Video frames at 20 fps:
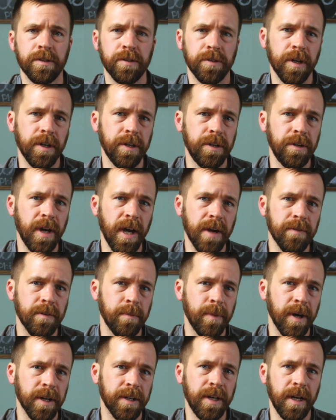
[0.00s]
So there you have it,
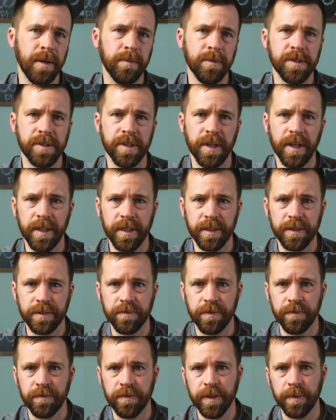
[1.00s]
my camera settings
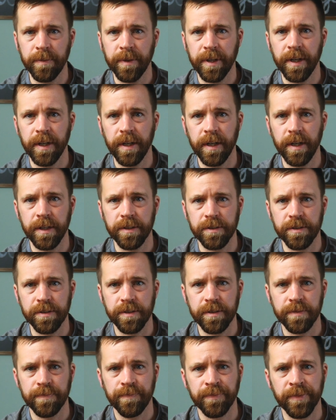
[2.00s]
for filming
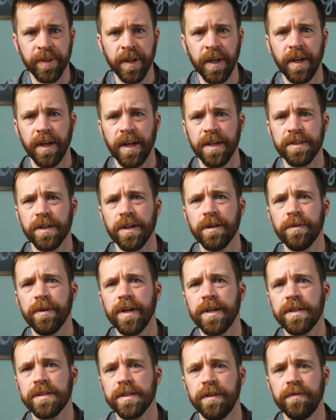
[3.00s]
hunts. As
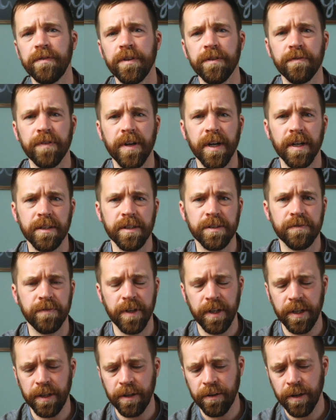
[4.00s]
always, if you found this
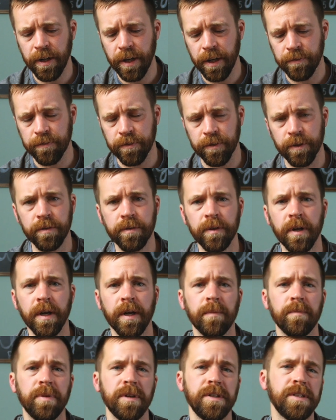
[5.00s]
video helpful,
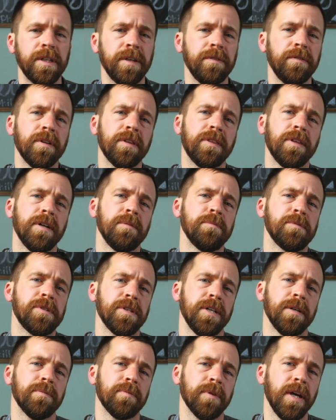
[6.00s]
please give it a thumbs
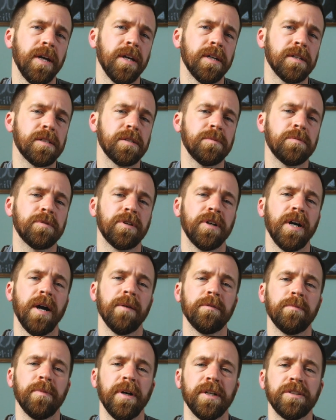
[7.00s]
up and
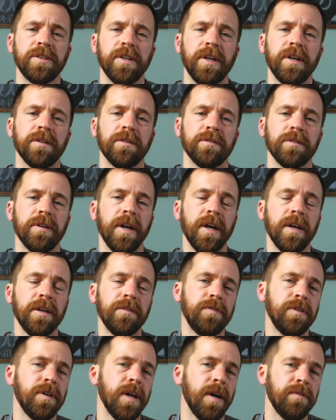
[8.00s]
subscribe to my channel, and
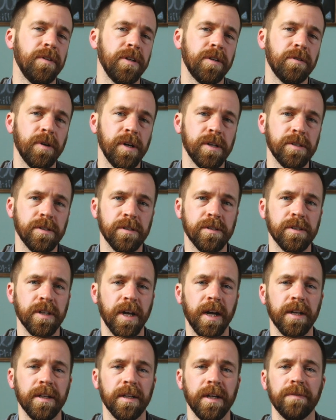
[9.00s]
if you have any questions,
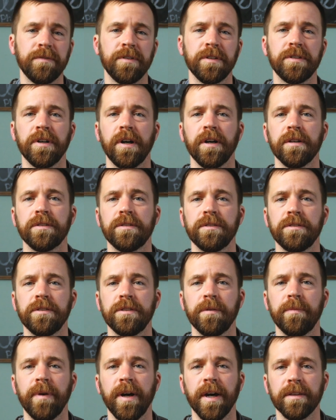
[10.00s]
I'd love to talk to
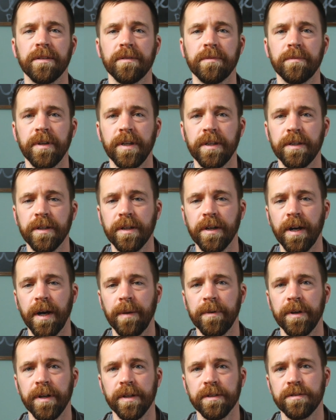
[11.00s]
you about them in the
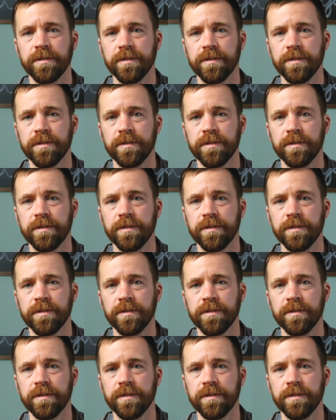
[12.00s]
comments.